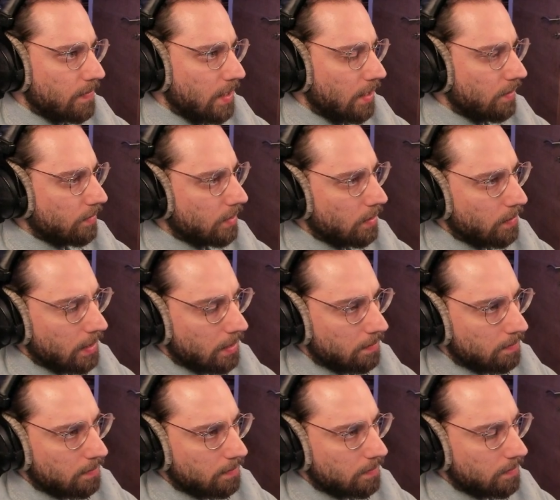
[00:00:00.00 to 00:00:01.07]
they were
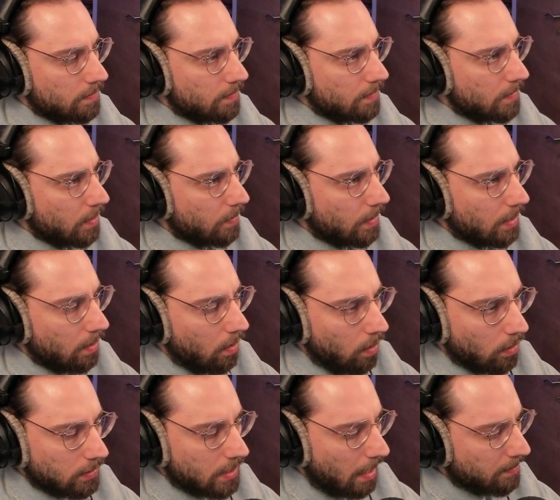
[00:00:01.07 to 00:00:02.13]

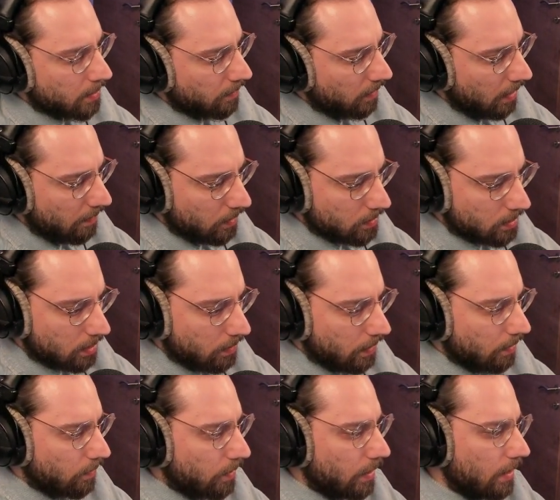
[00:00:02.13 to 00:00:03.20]
all types of levels. They
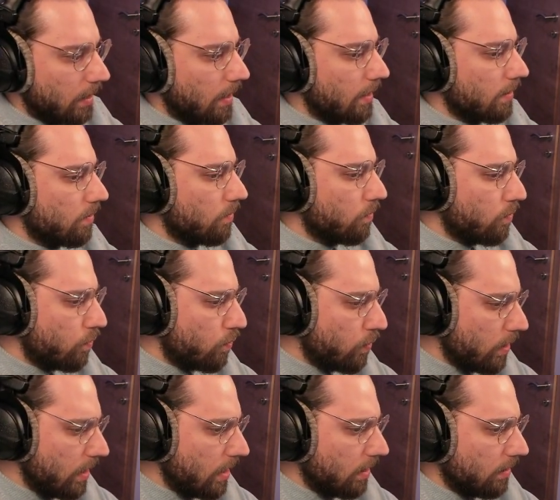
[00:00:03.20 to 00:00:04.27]
were
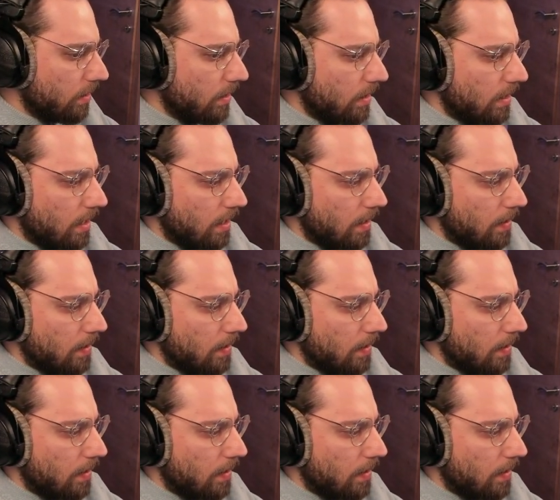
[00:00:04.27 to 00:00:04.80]
really